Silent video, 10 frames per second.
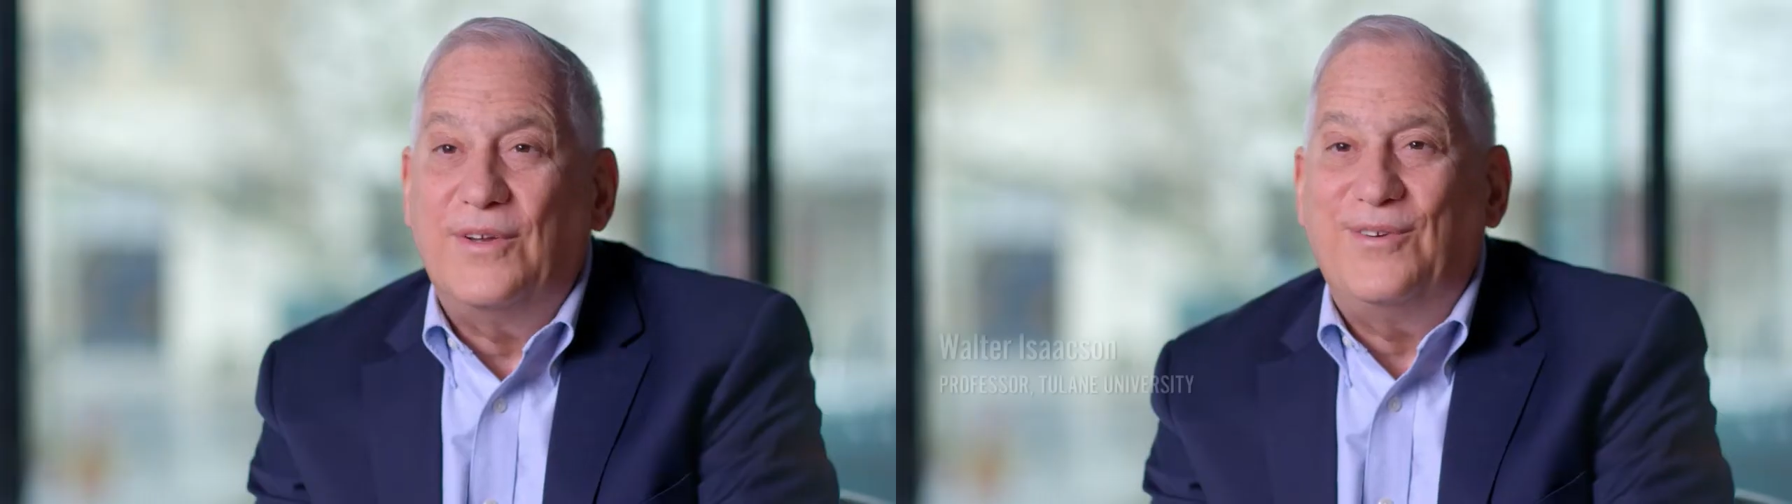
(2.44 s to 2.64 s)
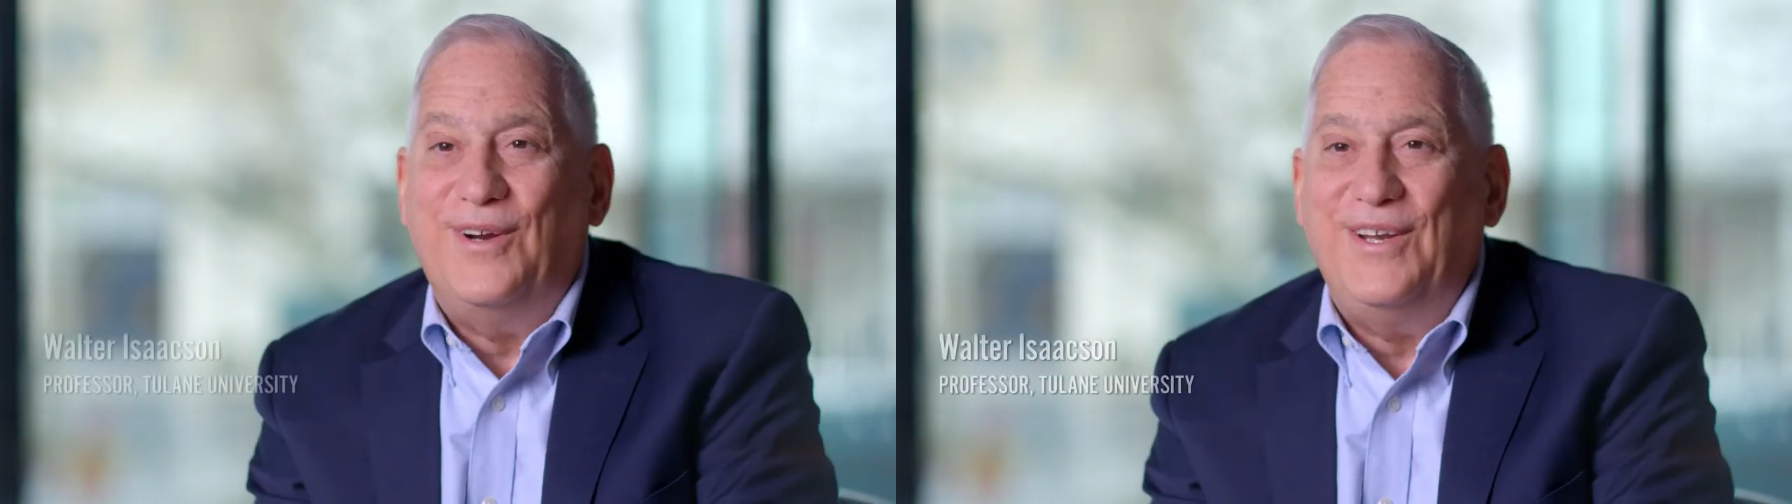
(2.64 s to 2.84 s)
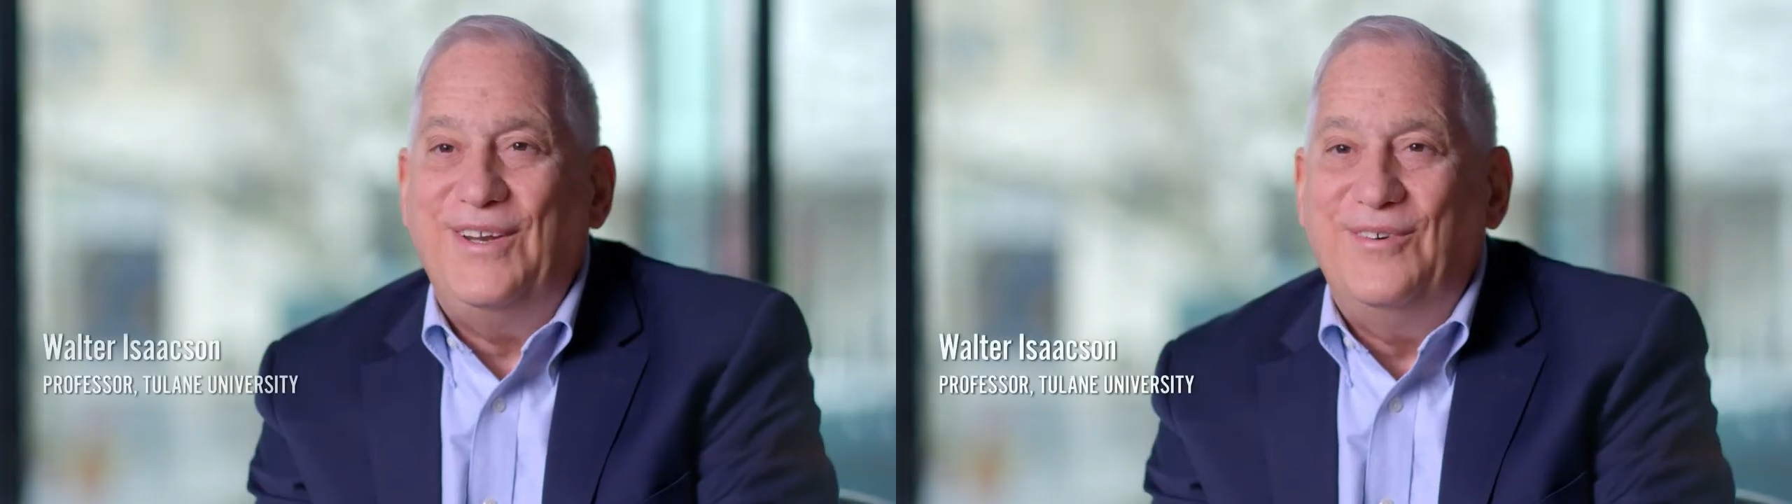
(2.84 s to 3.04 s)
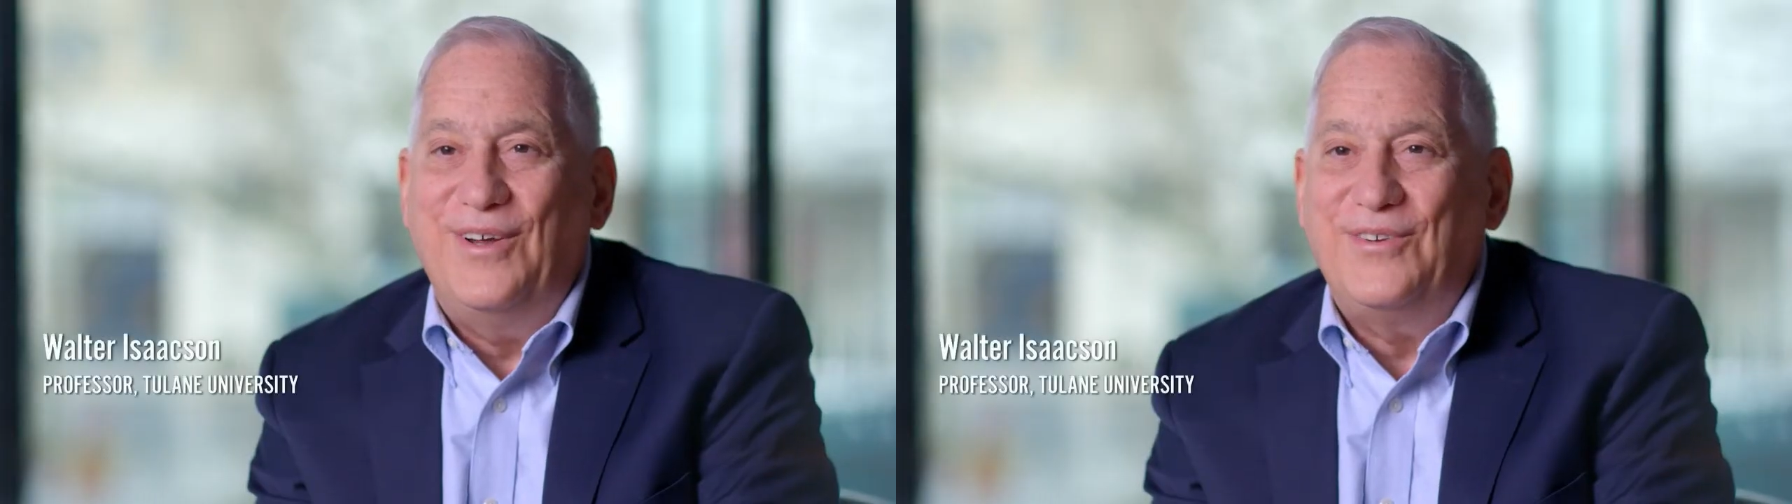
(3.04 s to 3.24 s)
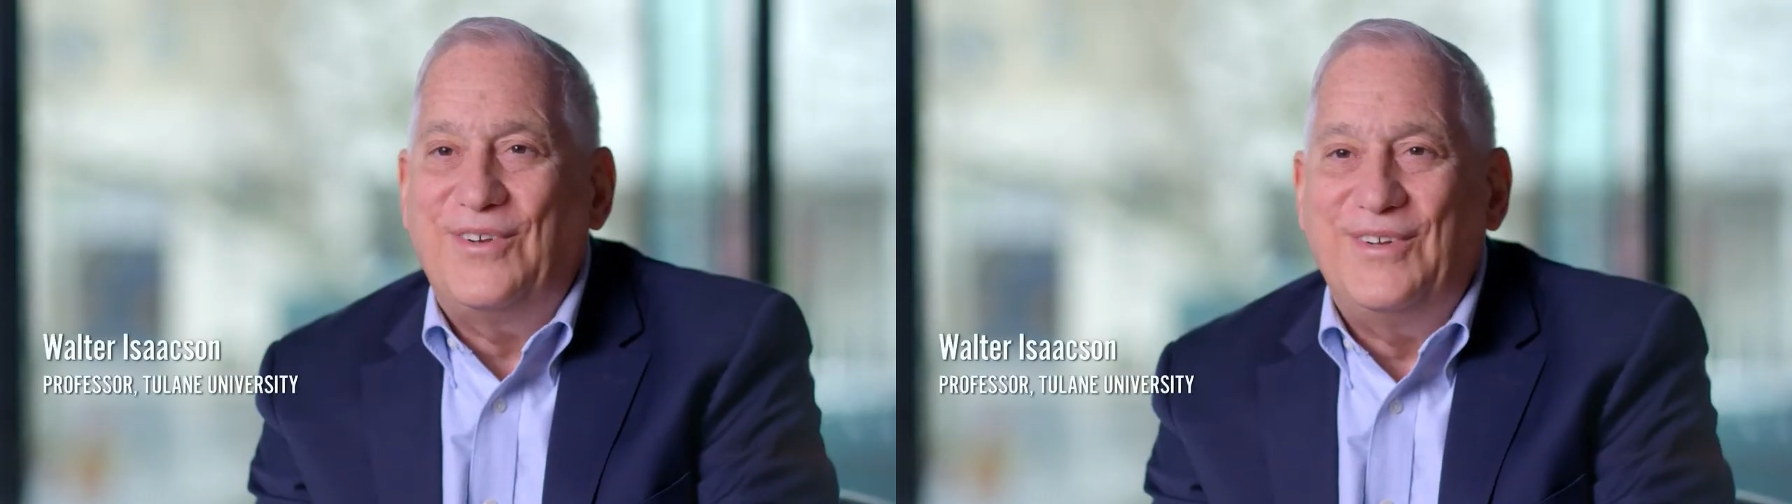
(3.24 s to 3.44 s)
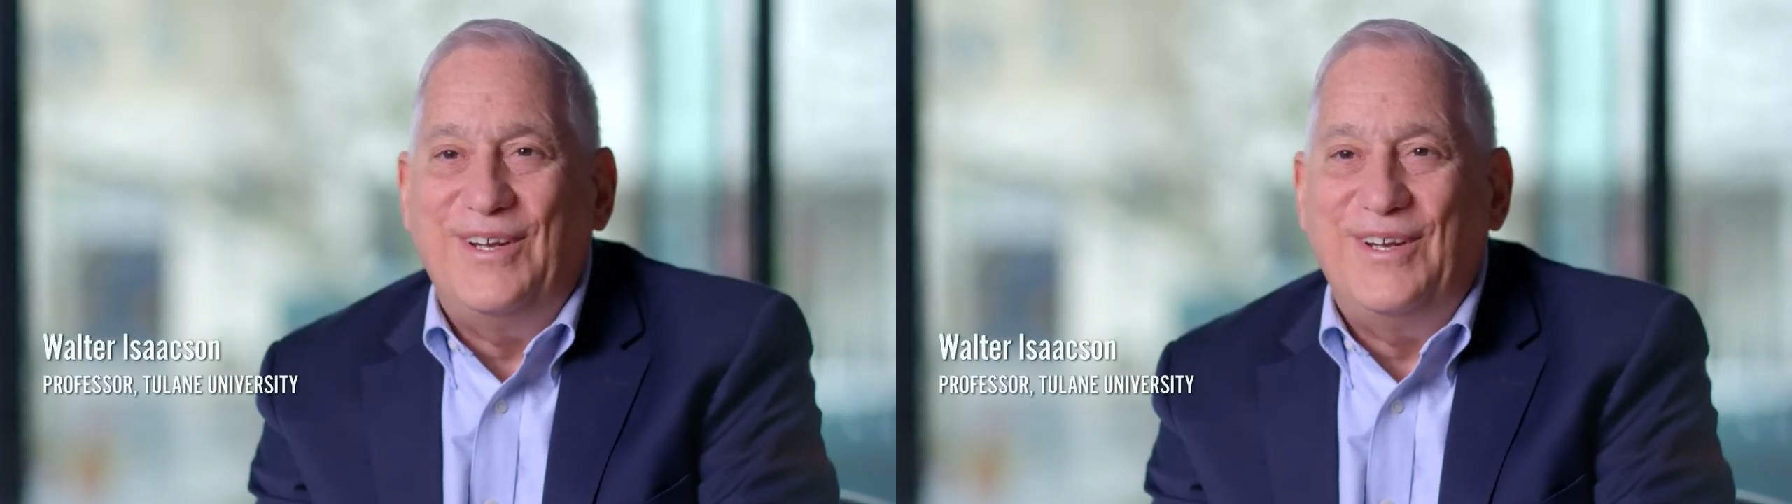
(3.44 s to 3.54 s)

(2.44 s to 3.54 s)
one of the great heroes in